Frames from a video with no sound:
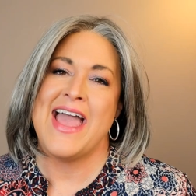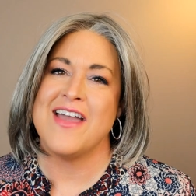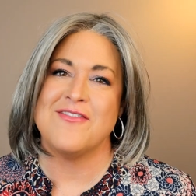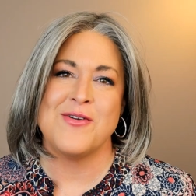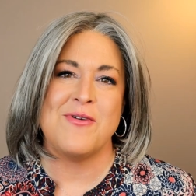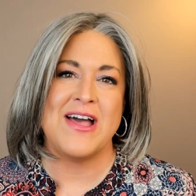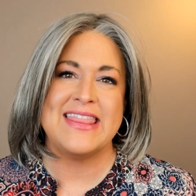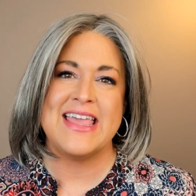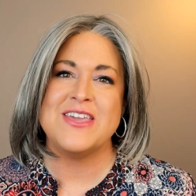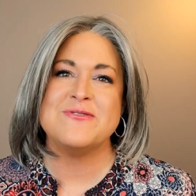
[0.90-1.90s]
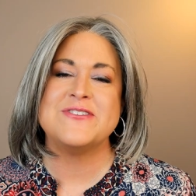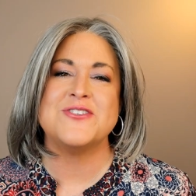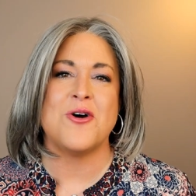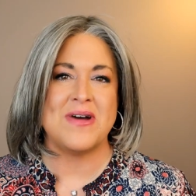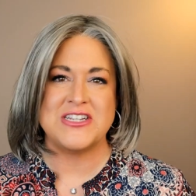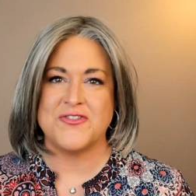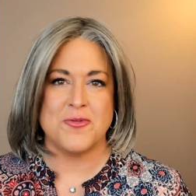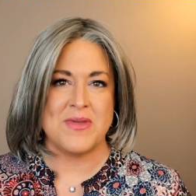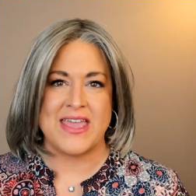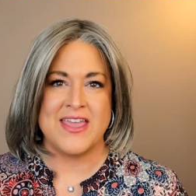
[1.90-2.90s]
Hey everyone, thank you so much
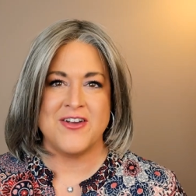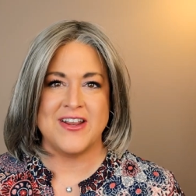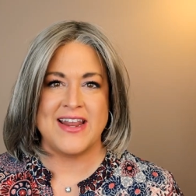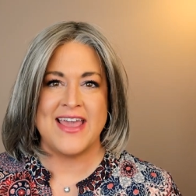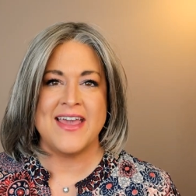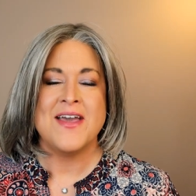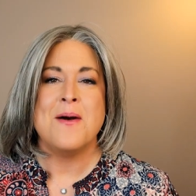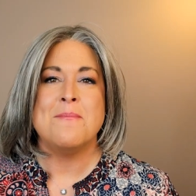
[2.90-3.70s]
for being here today.